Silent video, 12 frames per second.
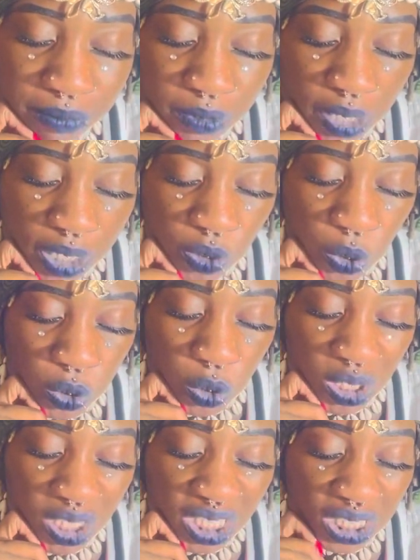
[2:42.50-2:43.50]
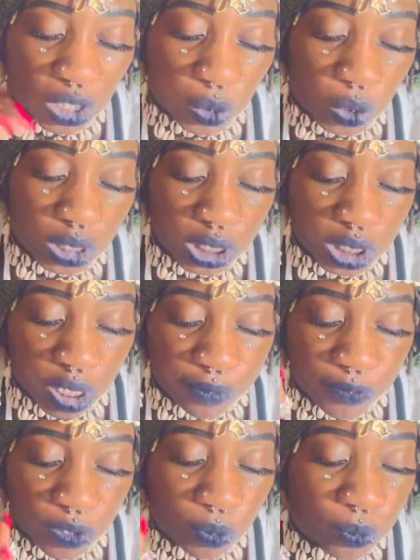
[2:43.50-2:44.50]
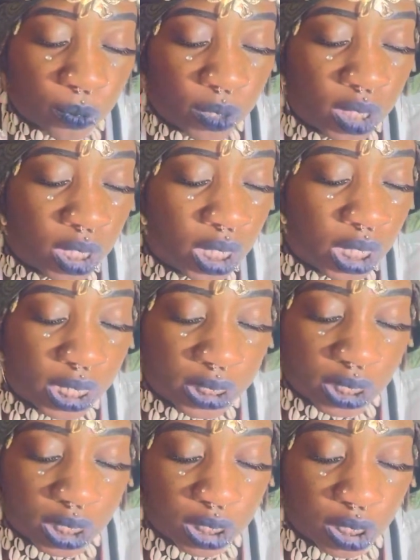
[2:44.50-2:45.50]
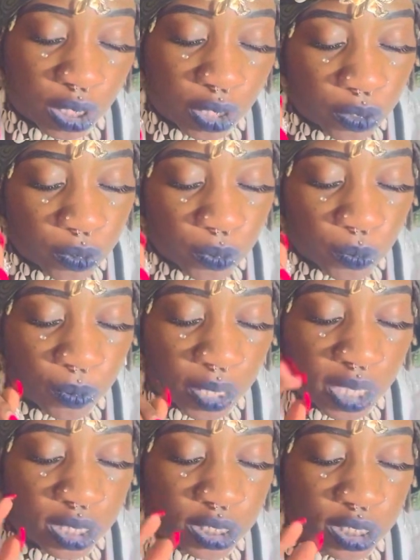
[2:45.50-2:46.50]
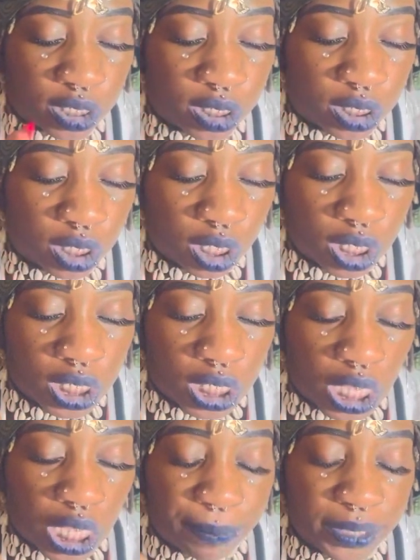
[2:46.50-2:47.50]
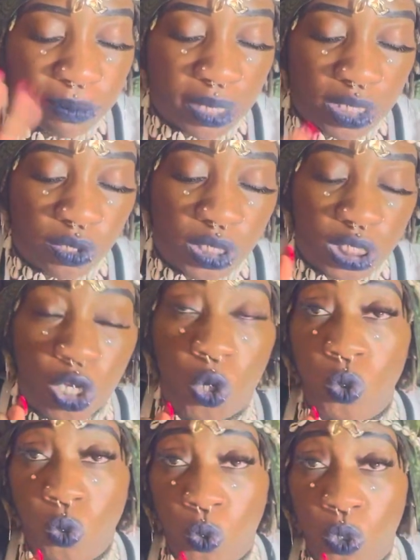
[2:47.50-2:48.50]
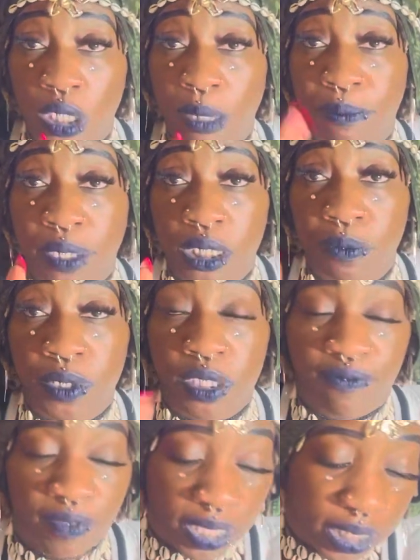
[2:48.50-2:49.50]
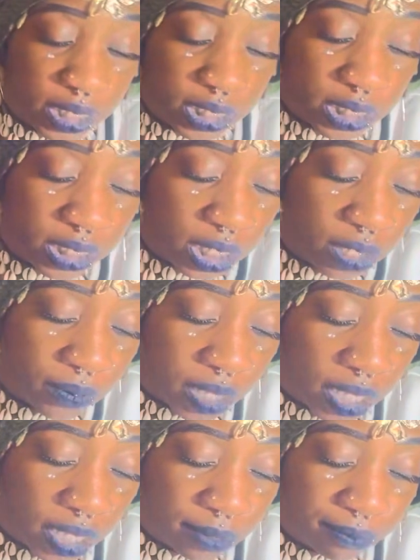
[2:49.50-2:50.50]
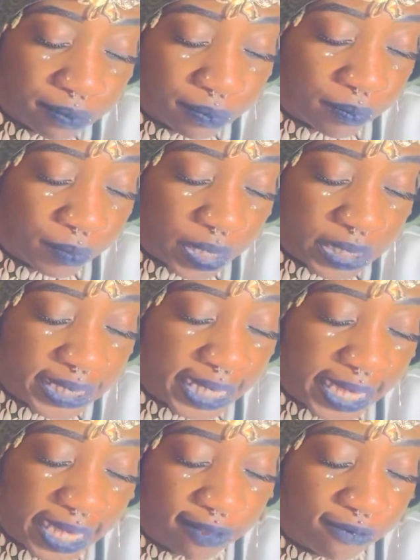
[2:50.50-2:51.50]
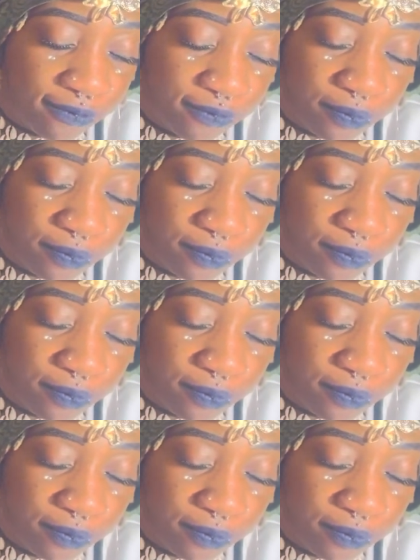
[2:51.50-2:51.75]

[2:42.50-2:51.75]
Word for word: you guys are holding on to things that no longer serve you. Let that shit go. And just, um, and some guys need to hold on and budget with your finances. Okay, save.